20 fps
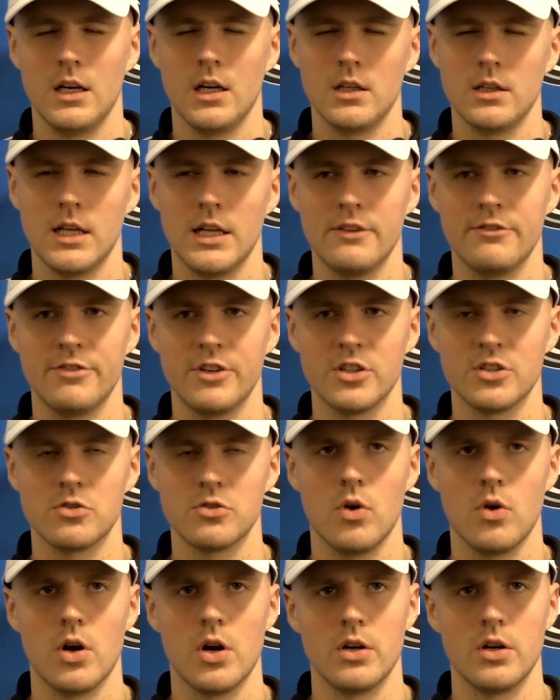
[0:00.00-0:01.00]
that first
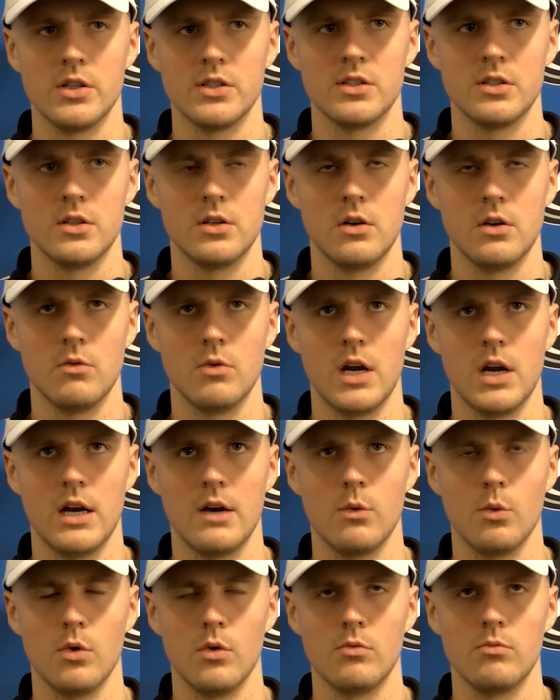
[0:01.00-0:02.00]
quarter is, you know, when
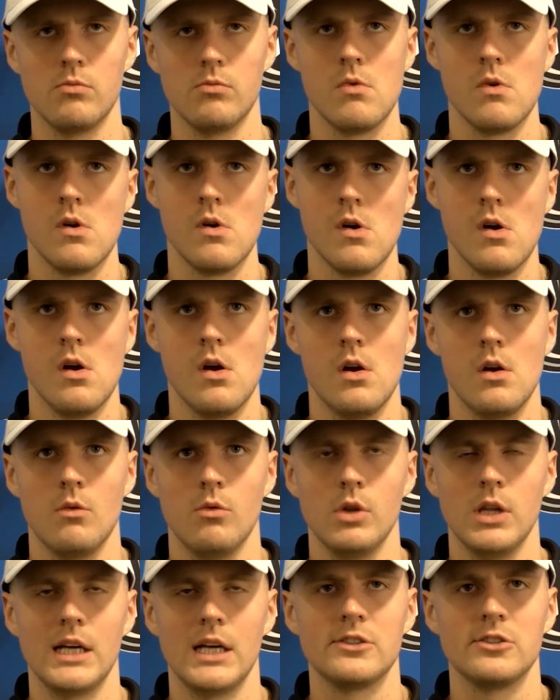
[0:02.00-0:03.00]
I
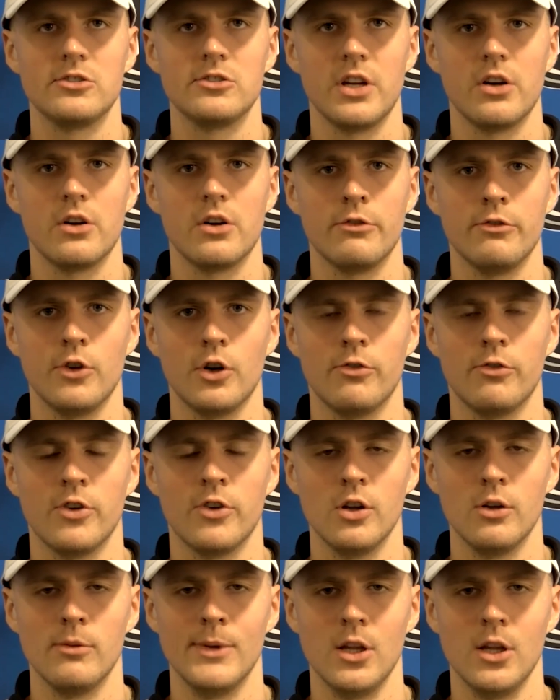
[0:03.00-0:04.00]
would like to stay on the floor for a
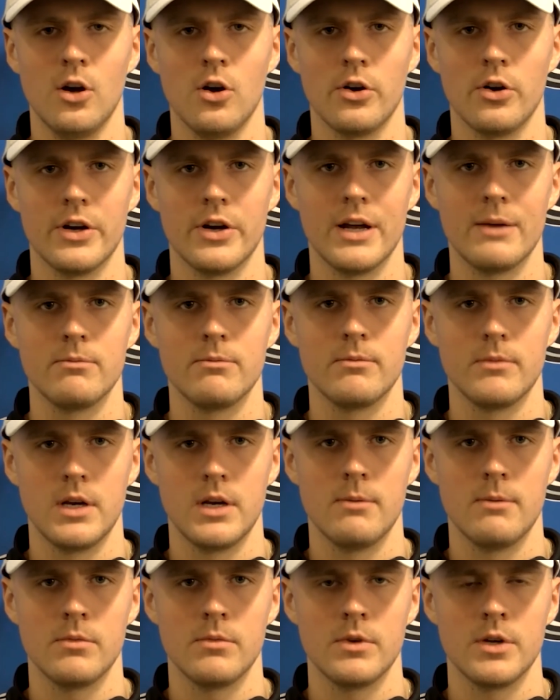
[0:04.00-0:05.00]
little bit longer, and
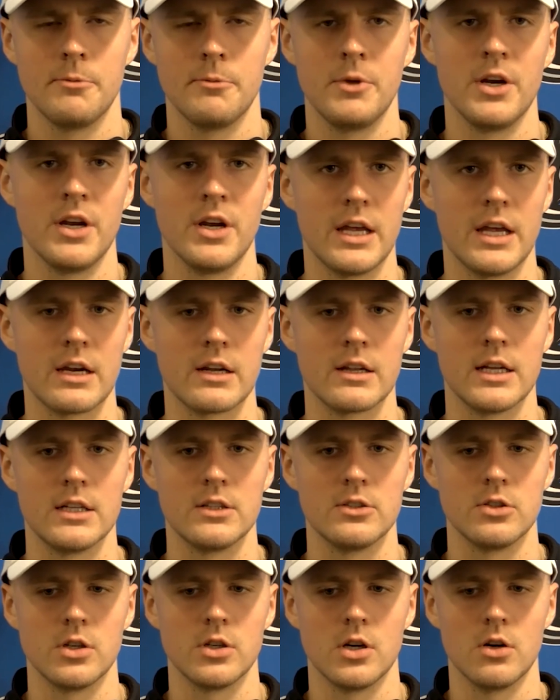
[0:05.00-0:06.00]
I'm communicating that
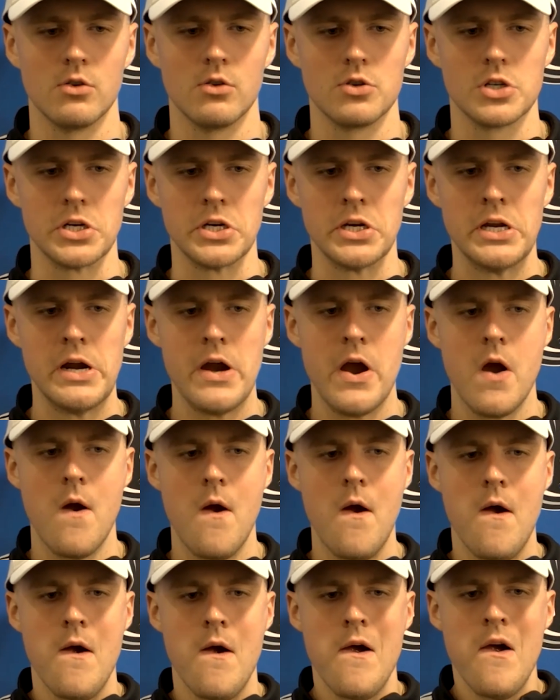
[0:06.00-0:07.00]
to the coach,
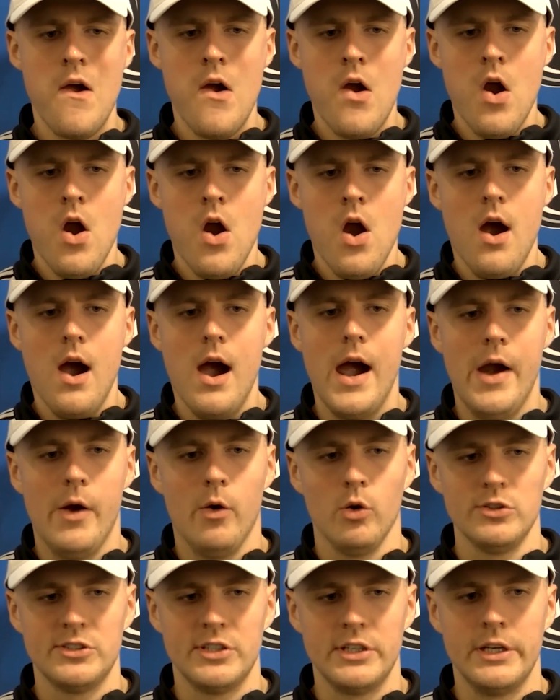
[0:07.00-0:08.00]
and
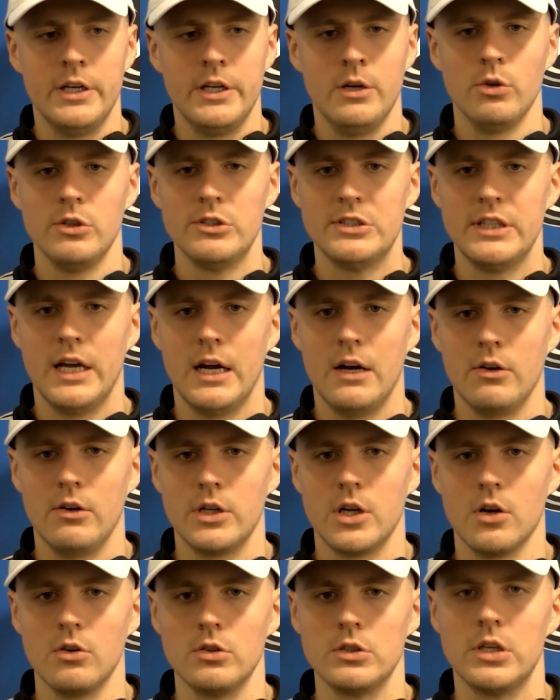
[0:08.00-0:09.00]
we'll see how it
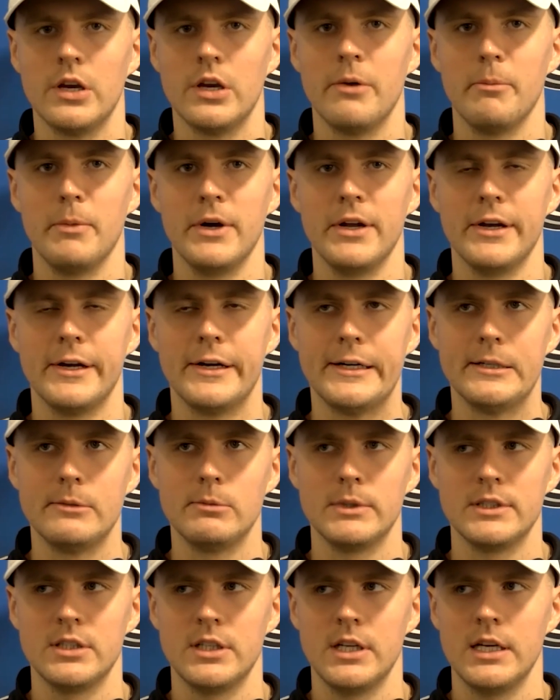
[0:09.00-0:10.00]
goes. But
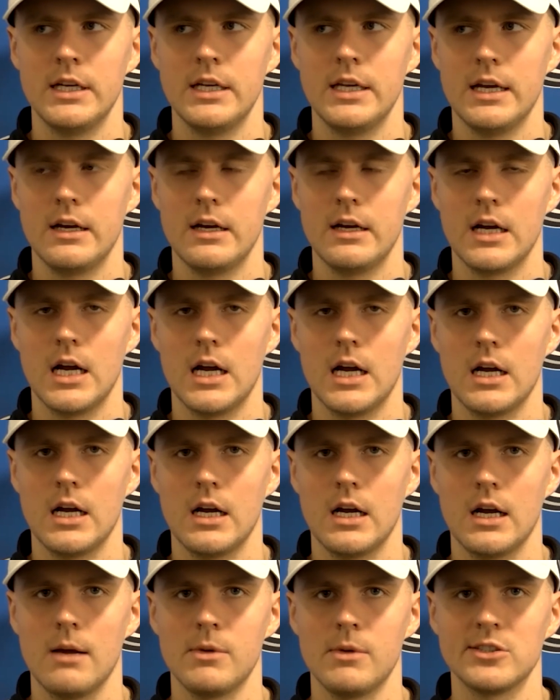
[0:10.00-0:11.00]
today, I
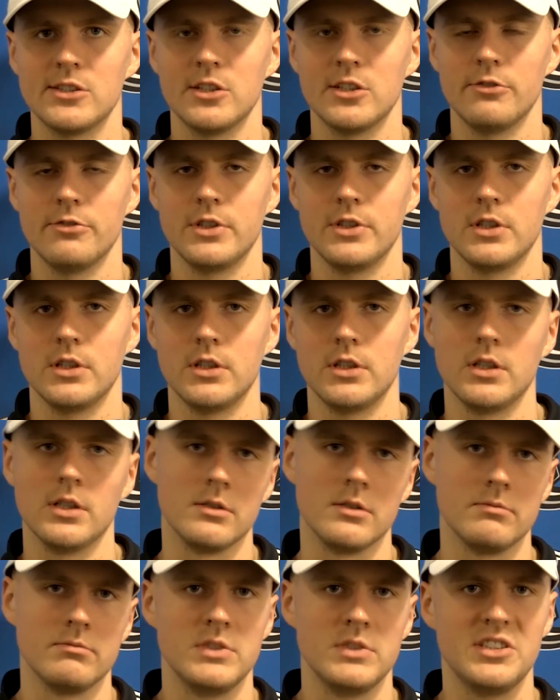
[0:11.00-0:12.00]
got myself in a
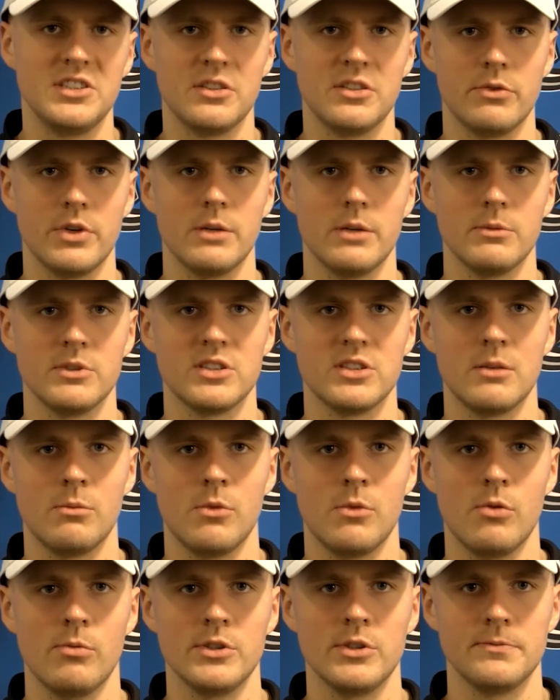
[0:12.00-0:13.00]
decent rhythm in some
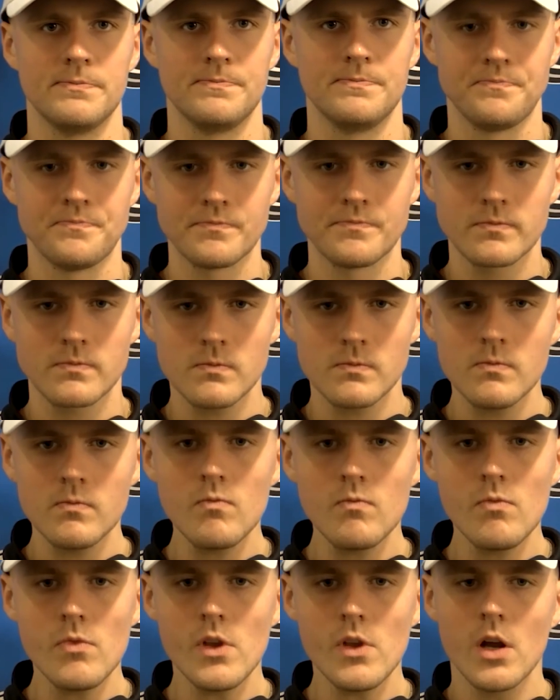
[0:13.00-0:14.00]
moments,
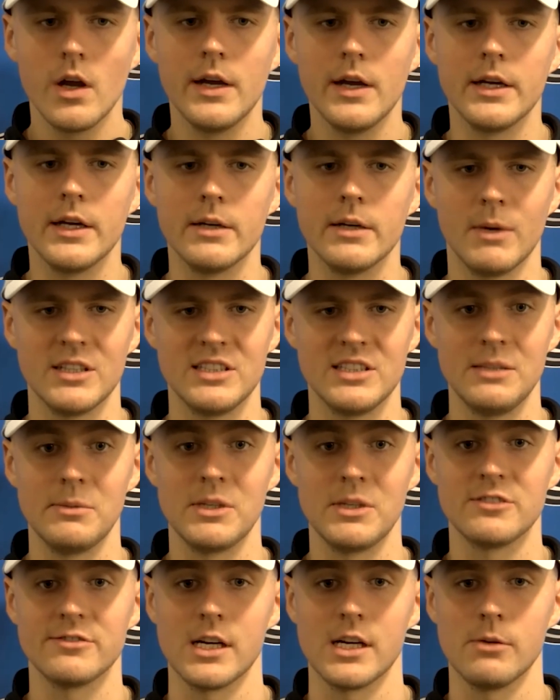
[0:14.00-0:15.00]
and my
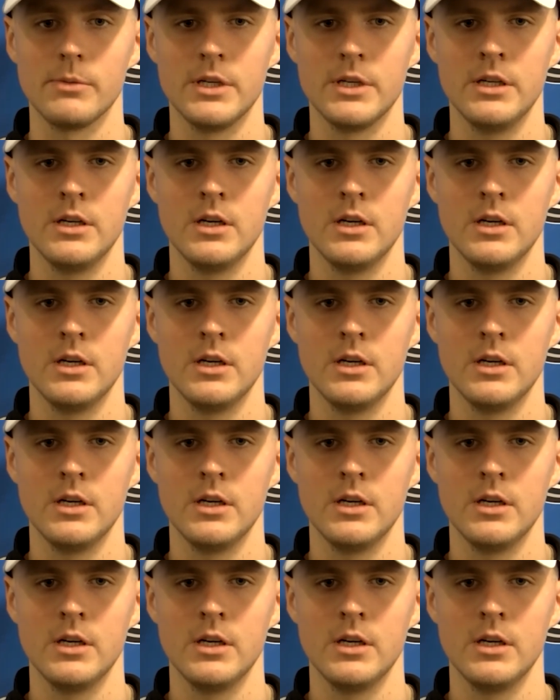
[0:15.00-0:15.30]
teammates found me.